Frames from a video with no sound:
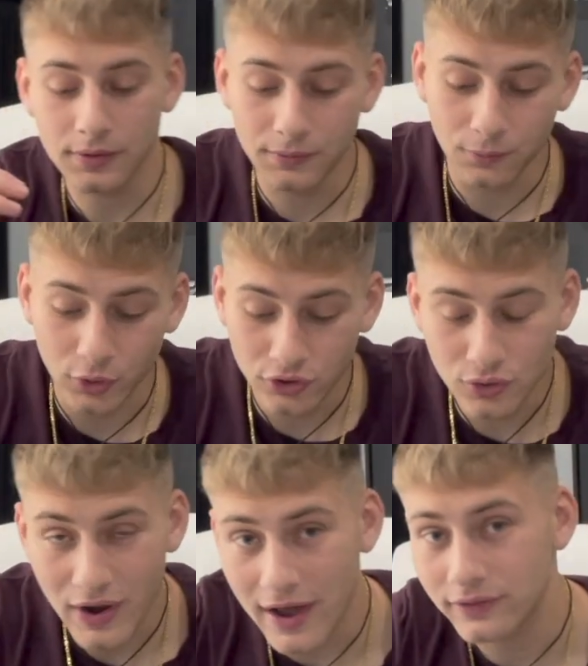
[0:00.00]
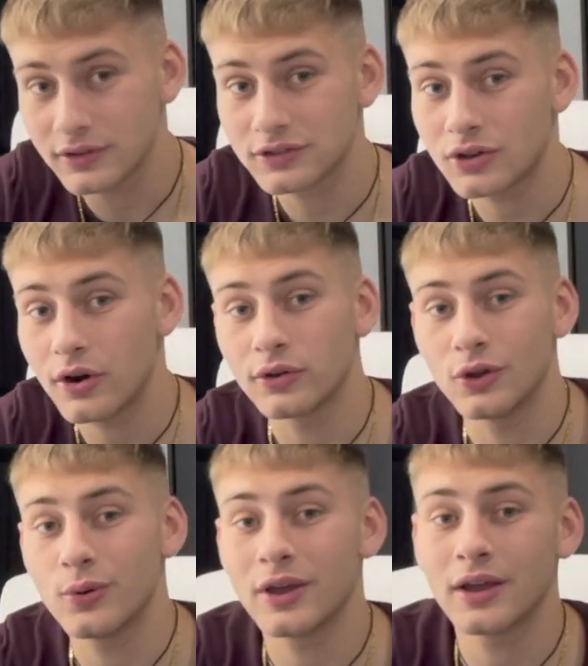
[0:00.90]
what you have to start
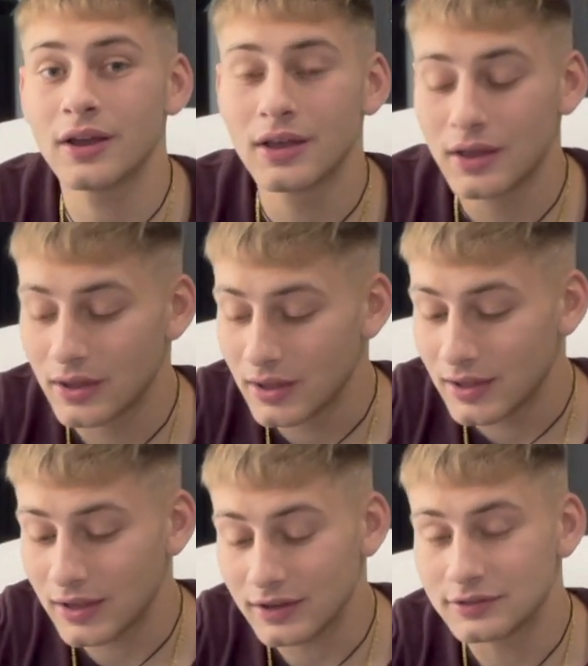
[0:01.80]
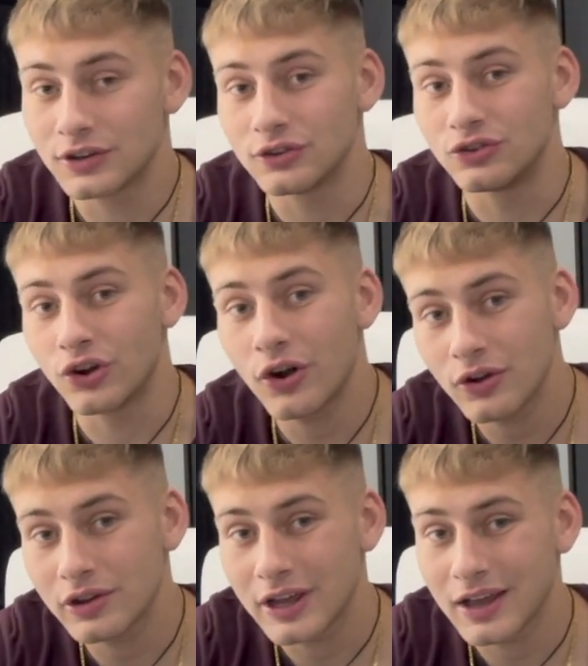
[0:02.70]
doing is
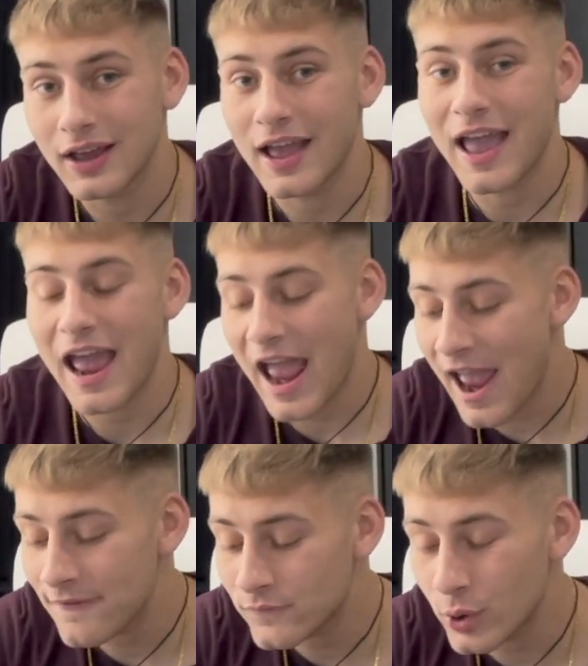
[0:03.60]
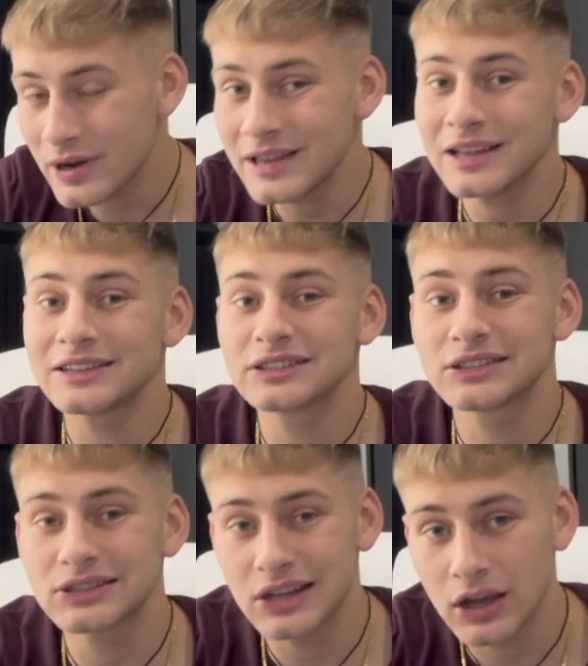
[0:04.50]
journaling every
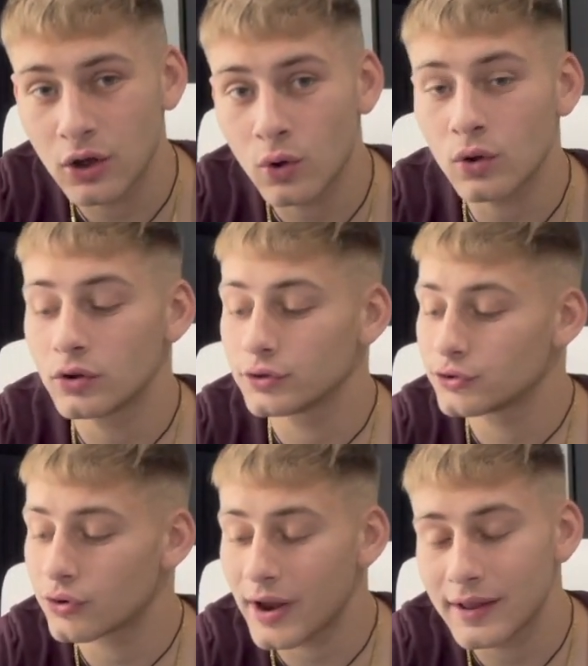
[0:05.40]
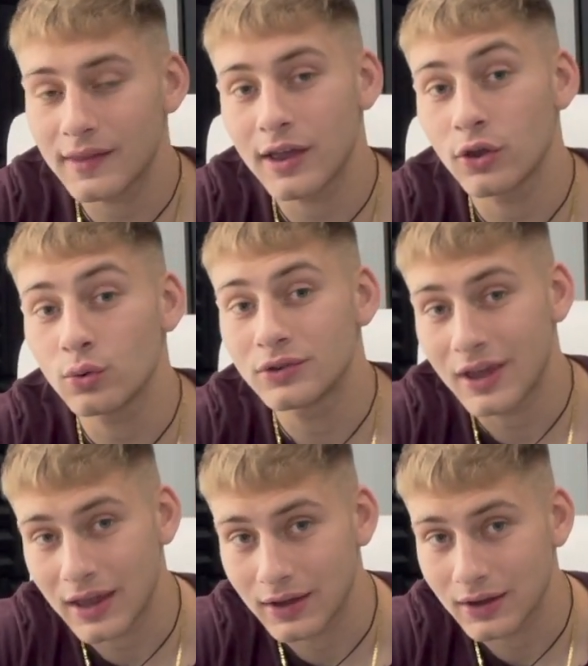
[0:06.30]
single trade that you
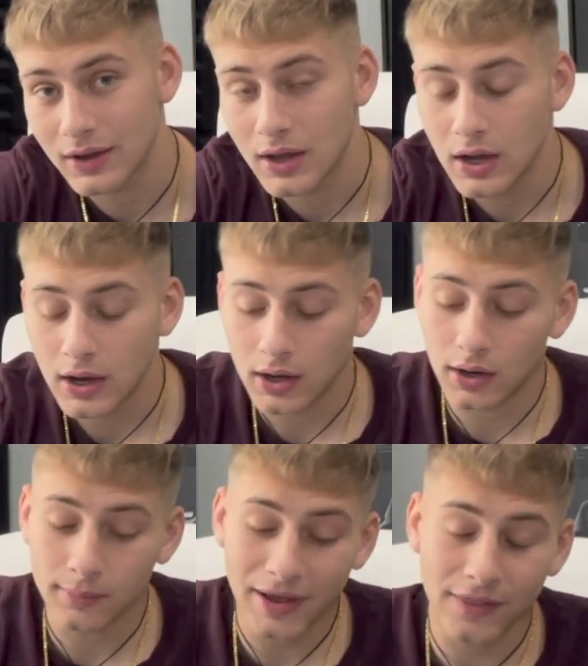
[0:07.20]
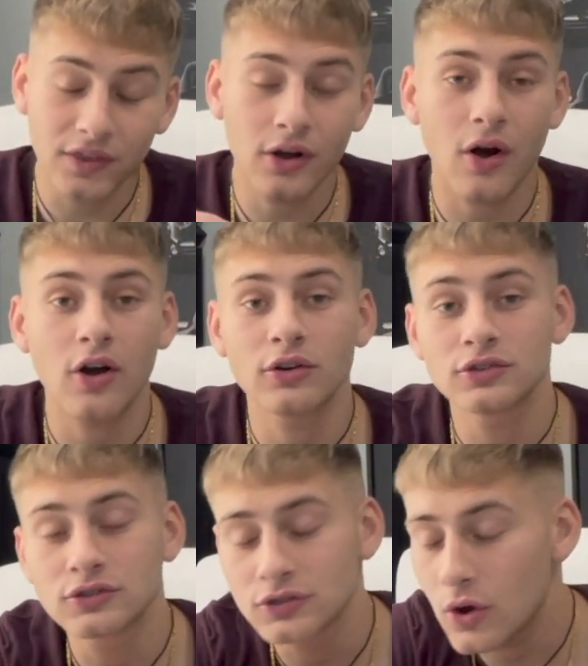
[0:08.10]
take. And there are
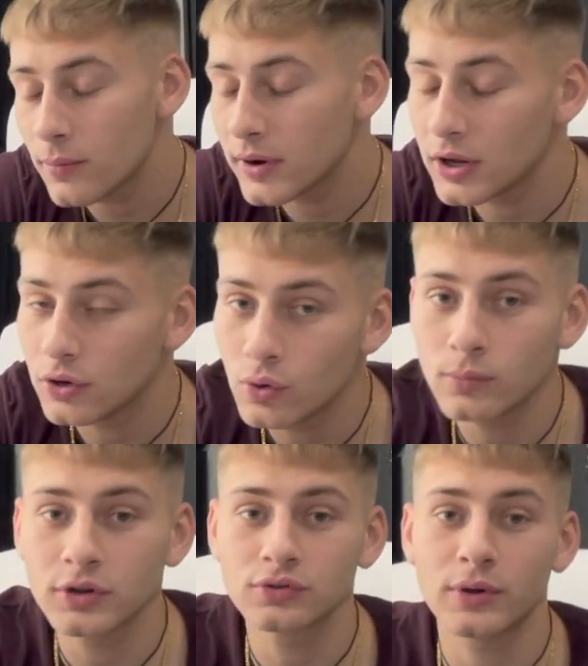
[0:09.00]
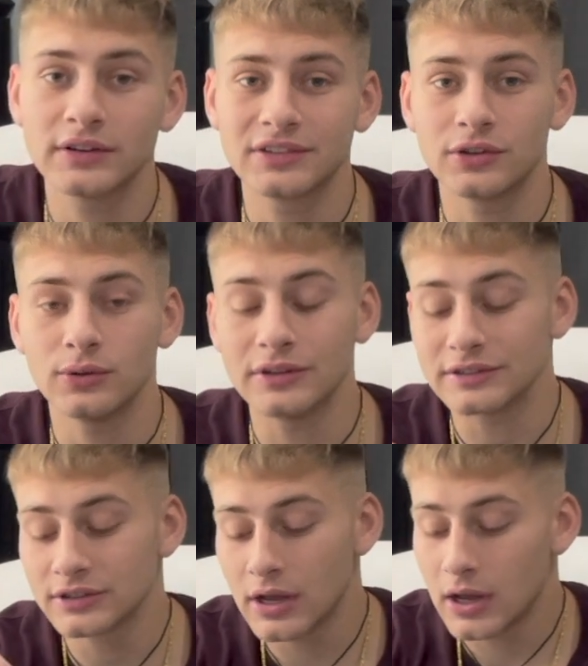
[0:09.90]
so many numerous ways to do
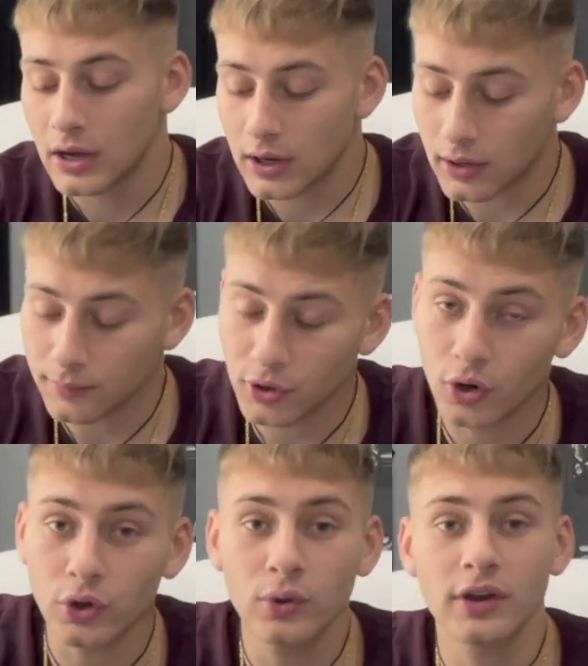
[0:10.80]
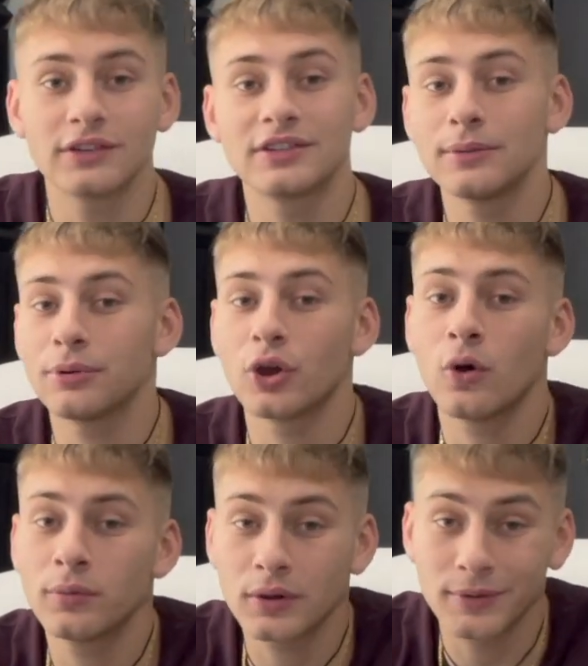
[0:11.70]
this. You can simply
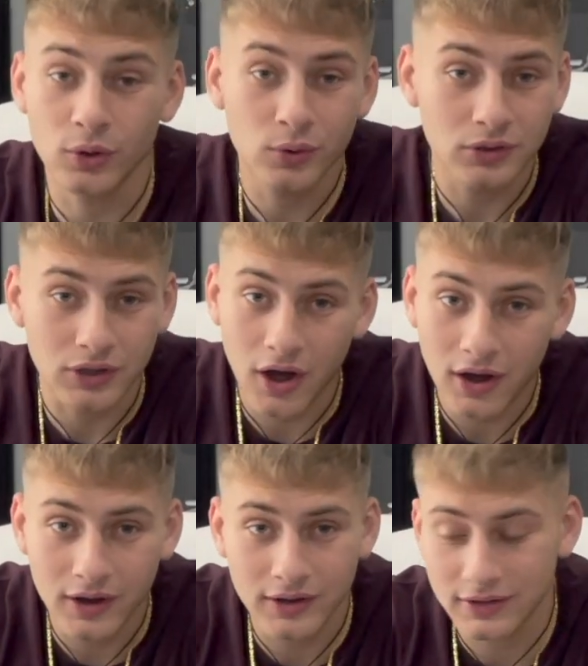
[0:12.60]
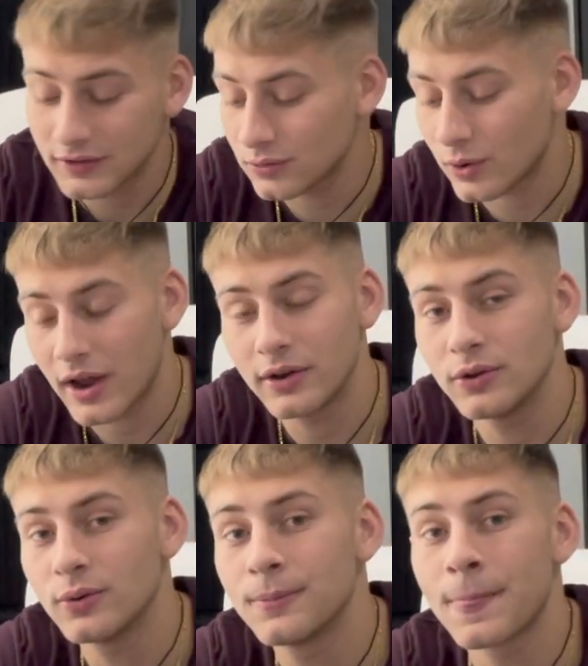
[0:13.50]
open up a Google Doc. This is what I do.